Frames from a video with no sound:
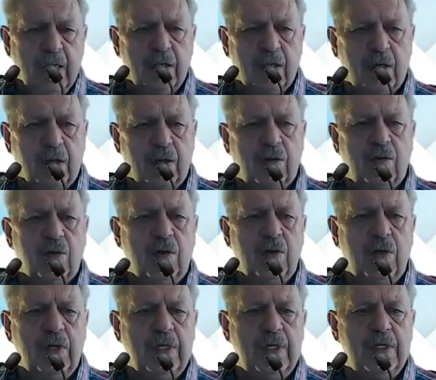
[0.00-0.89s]
The
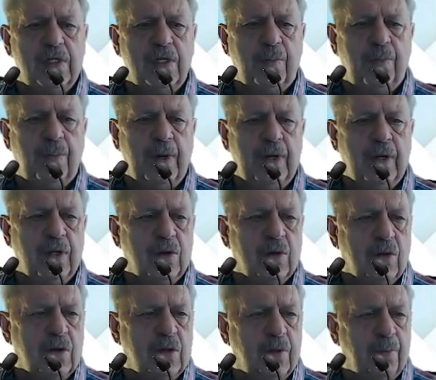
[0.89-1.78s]
return is dependent
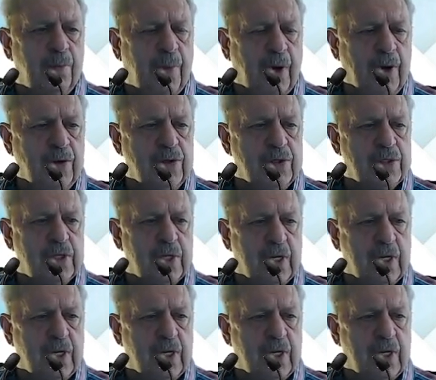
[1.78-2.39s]
on the bonus